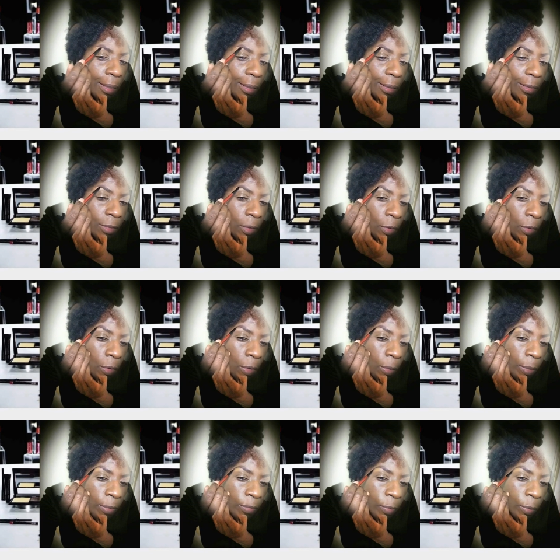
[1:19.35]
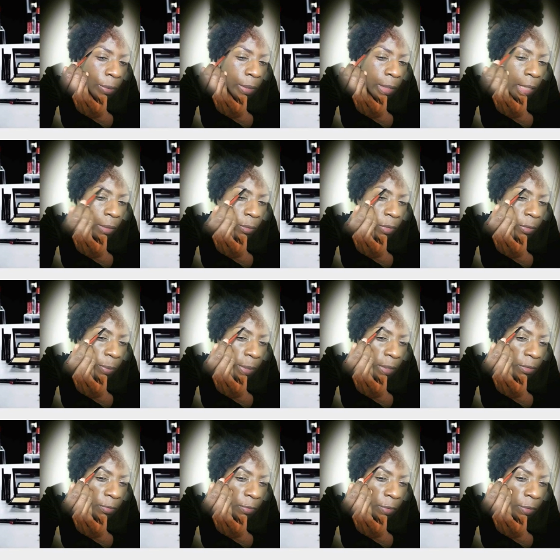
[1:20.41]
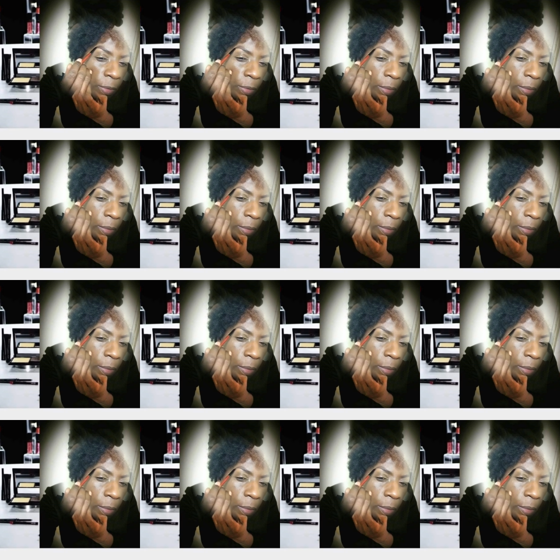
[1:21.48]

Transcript: So, hope everyone's night was peaceful.